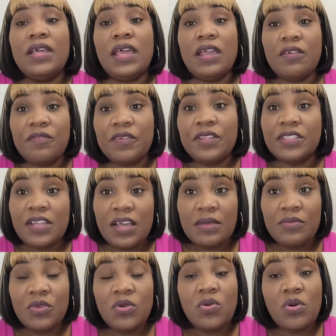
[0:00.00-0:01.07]
Every
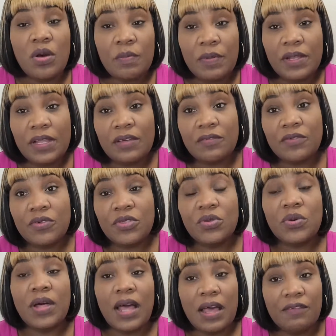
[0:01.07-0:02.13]
time you go up a level, you
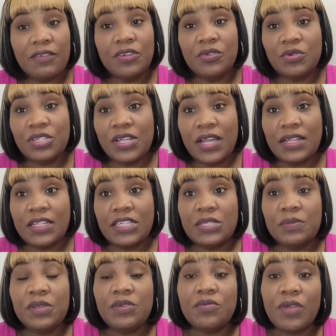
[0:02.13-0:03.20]
will have a new
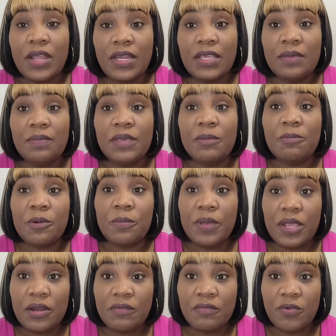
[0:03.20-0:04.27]
challenge. Be ready, be
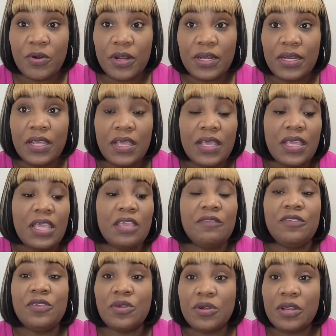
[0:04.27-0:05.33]
prepared for it.
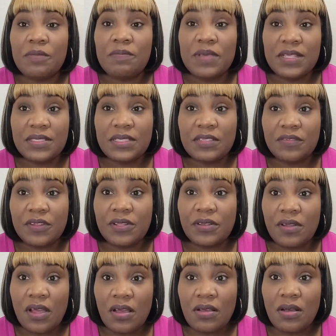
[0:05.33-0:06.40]
If you're in business for the
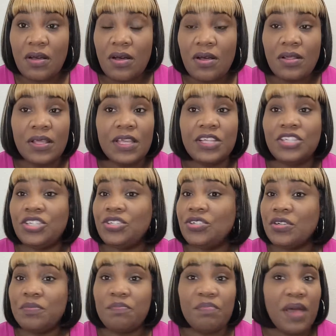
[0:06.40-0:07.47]
long haul, it
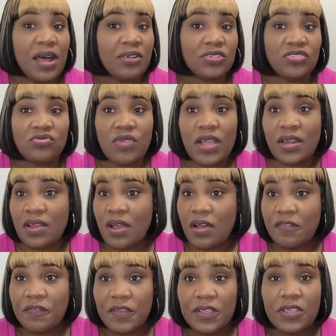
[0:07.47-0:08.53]
should bounce right
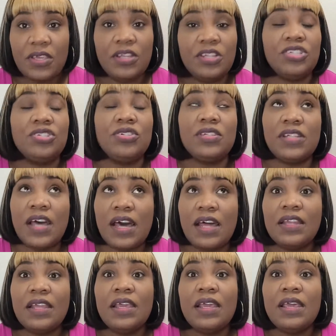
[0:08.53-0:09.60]
off. It should
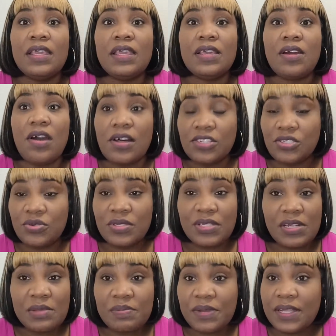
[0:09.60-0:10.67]
not cause you
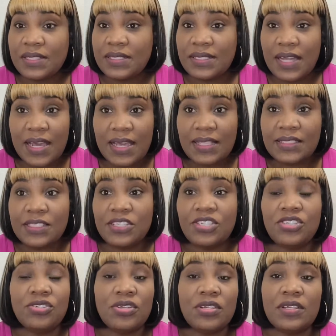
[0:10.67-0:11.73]
sleepless nights. It
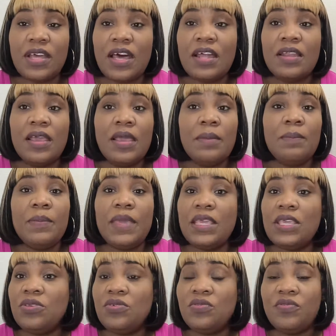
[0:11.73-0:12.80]
should not
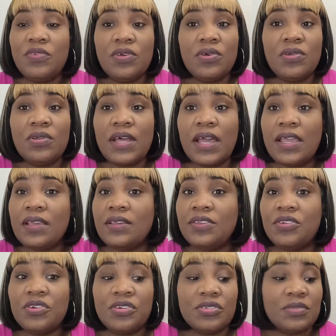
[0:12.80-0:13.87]
make you feel like
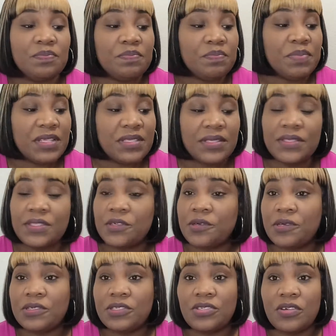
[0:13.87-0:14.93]
your business
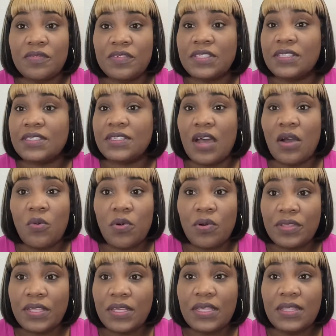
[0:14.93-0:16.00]
or service is not
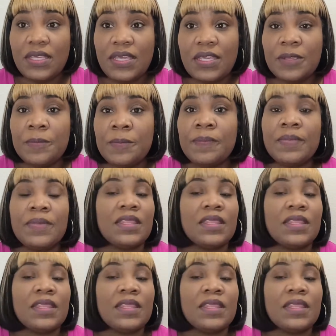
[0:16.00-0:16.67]
worth anything.